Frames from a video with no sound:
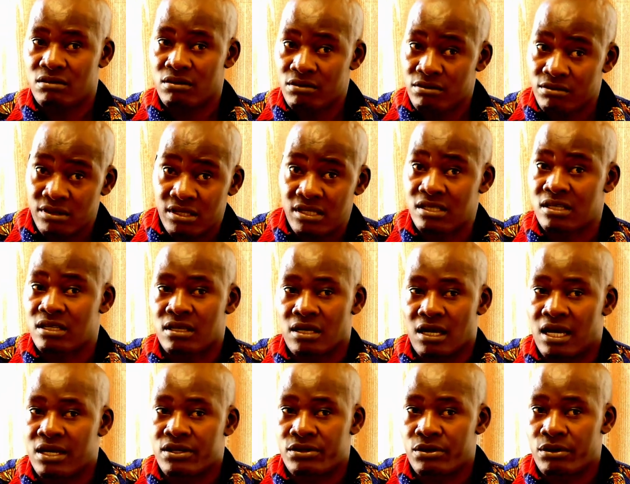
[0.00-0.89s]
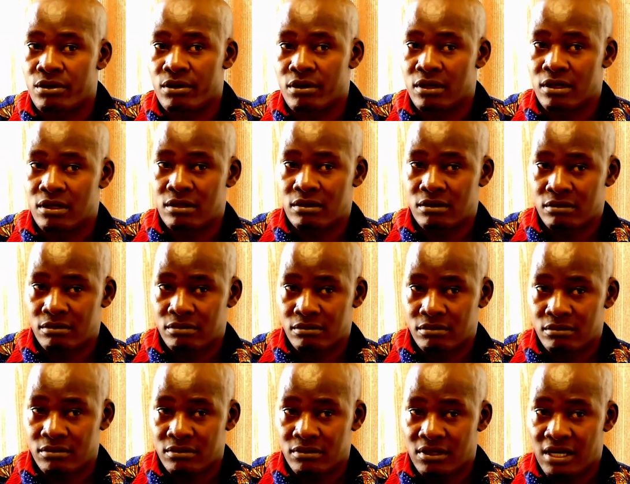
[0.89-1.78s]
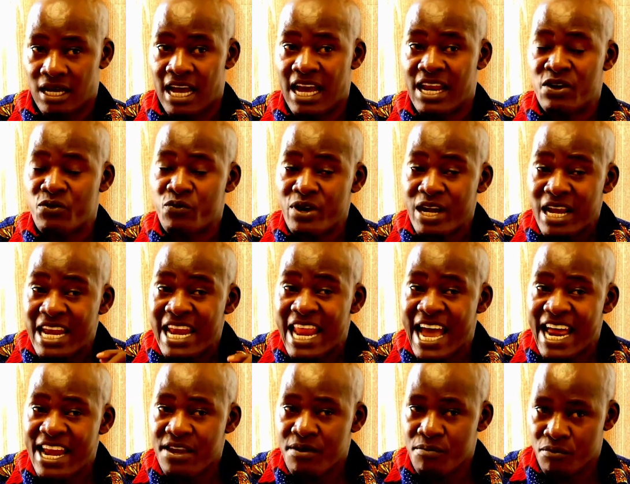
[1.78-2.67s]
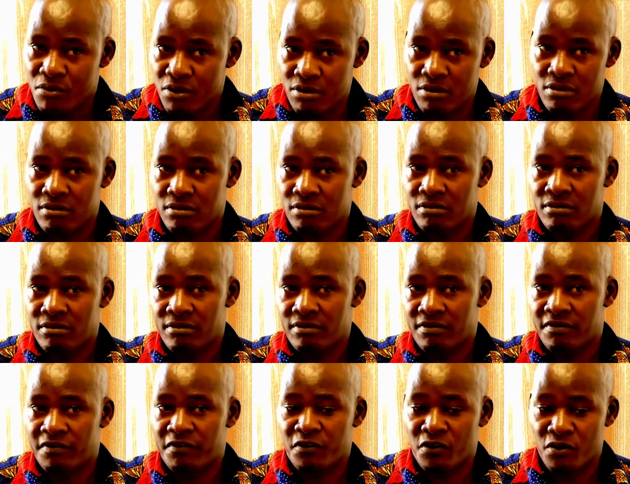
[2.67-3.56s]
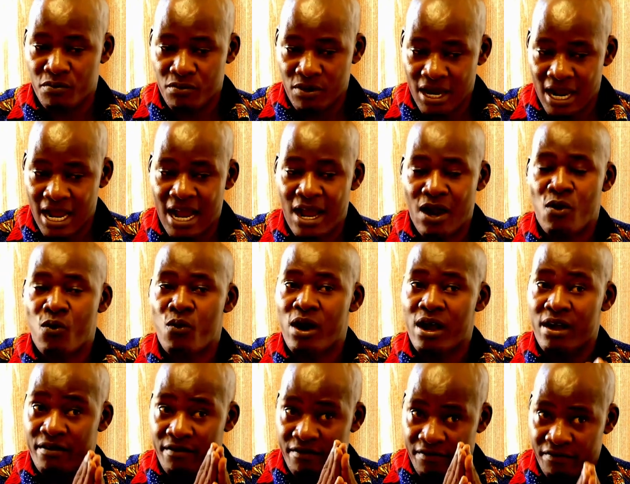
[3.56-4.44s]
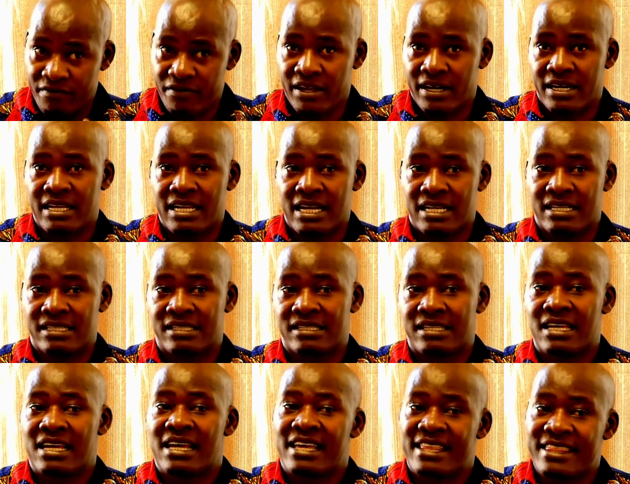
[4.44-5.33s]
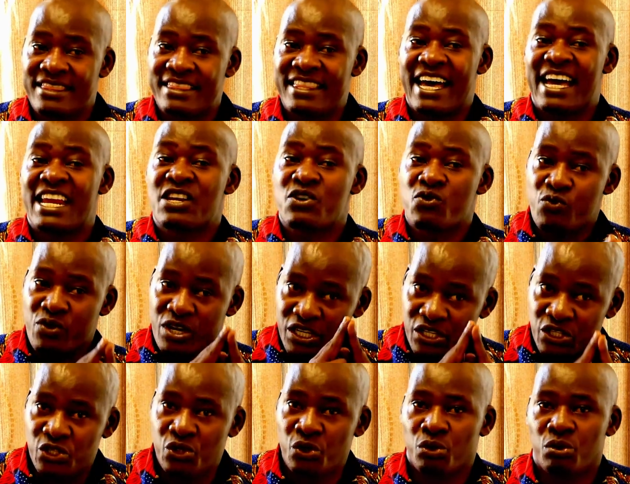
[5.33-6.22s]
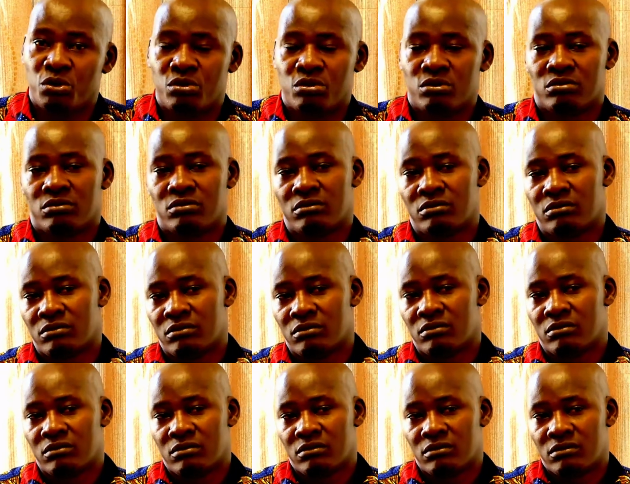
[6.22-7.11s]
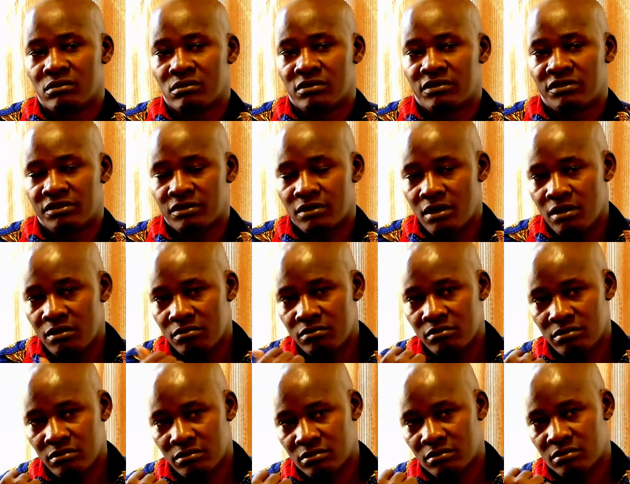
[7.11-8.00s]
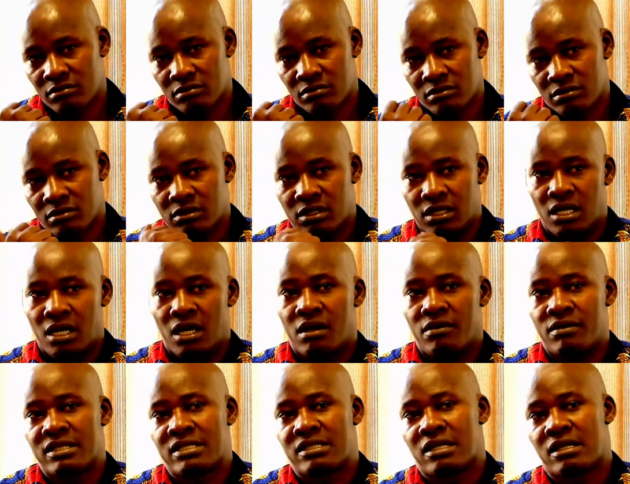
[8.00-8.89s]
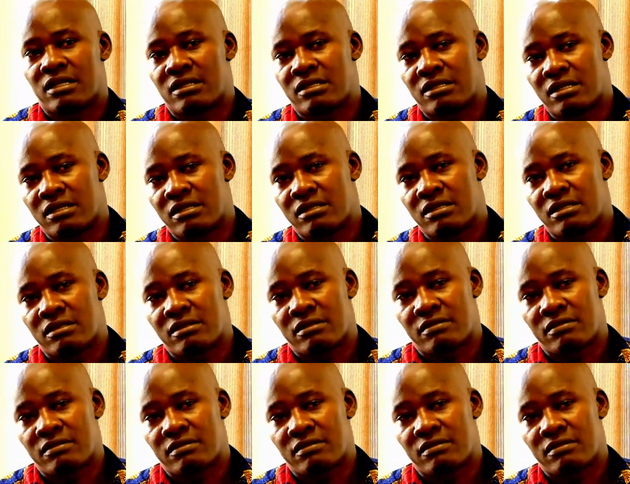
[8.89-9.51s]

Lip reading: not risk at all. And we learn more from our failures than we do from our success.